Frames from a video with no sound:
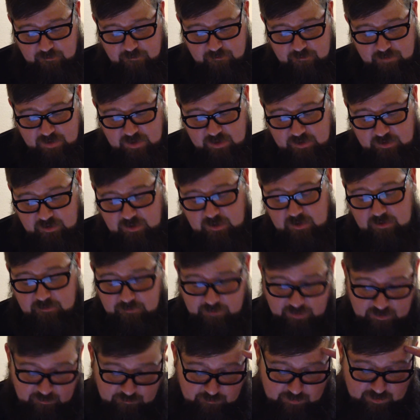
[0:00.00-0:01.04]
myth can
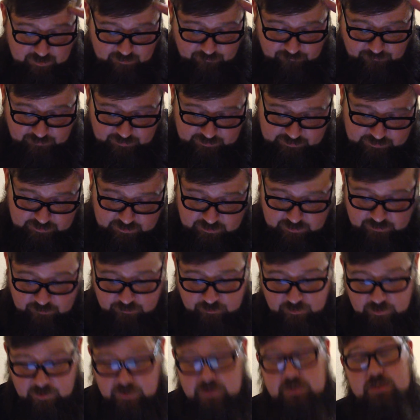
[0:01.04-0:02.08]
be manifested in
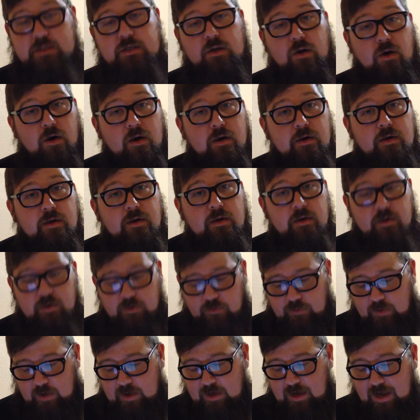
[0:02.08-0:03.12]
religious art,
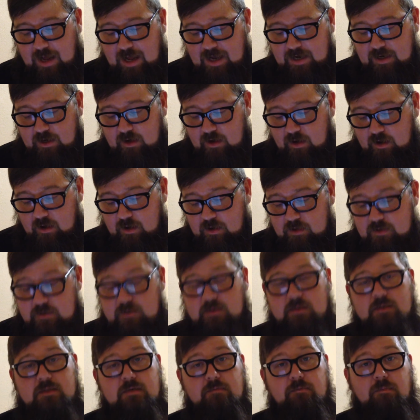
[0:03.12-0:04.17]
right? Icons
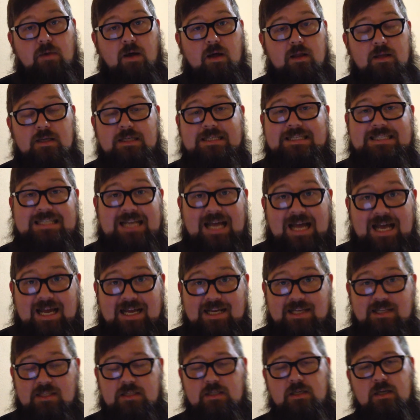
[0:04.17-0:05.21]
and symbolic
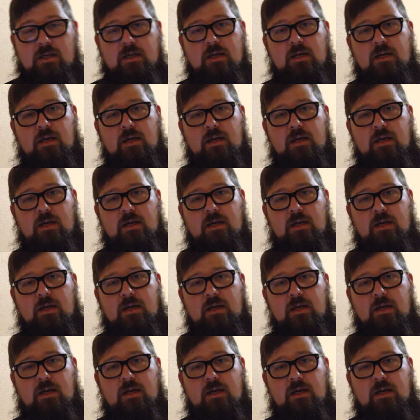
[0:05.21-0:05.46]
signs.